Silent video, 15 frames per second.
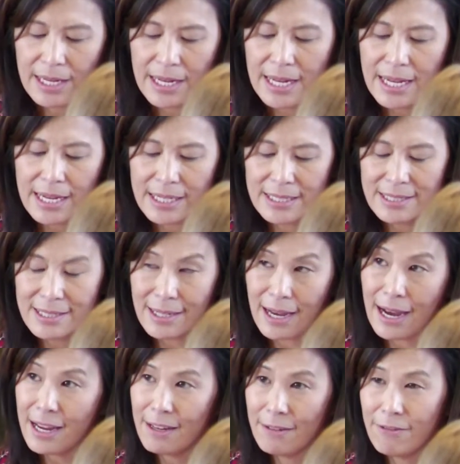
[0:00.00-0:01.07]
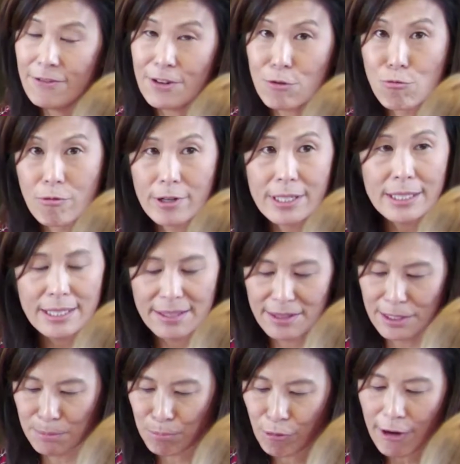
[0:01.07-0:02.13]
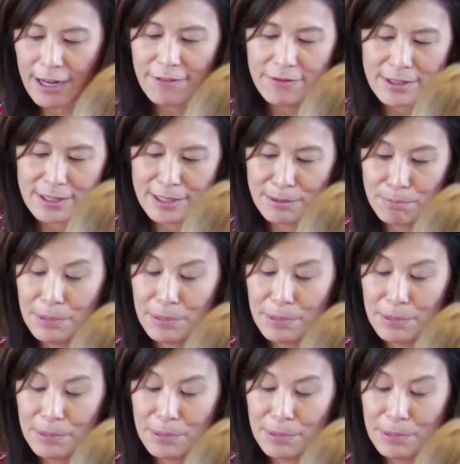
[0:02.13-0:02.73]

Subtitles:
And I've worked in the private,